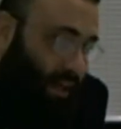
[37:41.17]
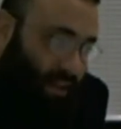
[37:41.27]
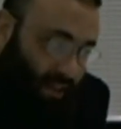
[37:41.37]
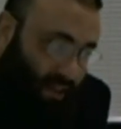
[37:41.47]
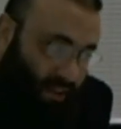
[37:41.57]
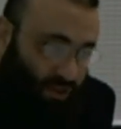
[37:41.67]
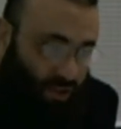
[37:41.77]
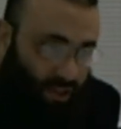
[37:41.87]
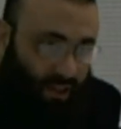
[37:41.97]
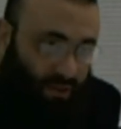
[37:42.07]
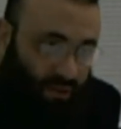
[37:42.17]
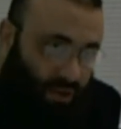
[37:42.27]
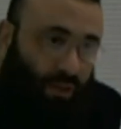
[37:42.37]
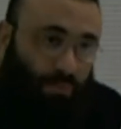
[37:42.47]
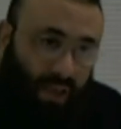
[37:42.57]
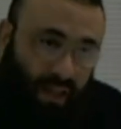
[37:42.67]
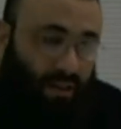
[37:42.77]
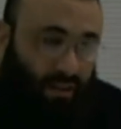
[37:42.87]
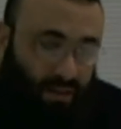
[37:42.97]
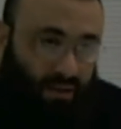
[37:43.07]
It's a condition that could
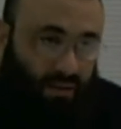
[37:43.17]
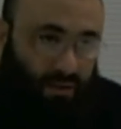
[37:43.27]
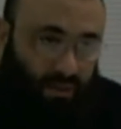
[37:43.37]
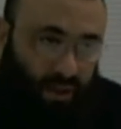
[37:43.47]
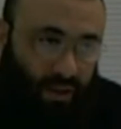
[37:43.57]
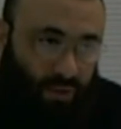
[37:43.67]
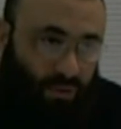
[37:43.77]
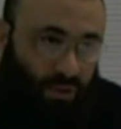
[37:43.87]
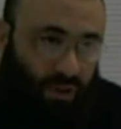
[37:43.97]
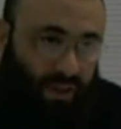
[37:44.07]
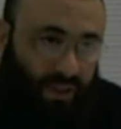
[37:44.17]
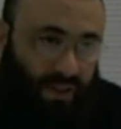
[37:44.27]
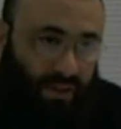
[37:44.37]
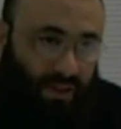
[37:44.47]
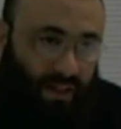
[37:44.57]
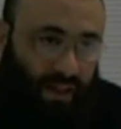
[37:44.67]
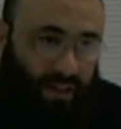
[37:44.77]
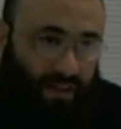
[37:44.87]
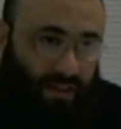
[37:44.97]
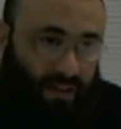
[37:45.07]
be controlled in certain
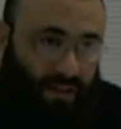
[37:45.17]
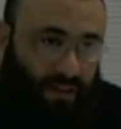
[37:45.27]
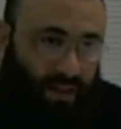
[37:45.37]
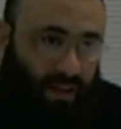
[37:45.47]
cases,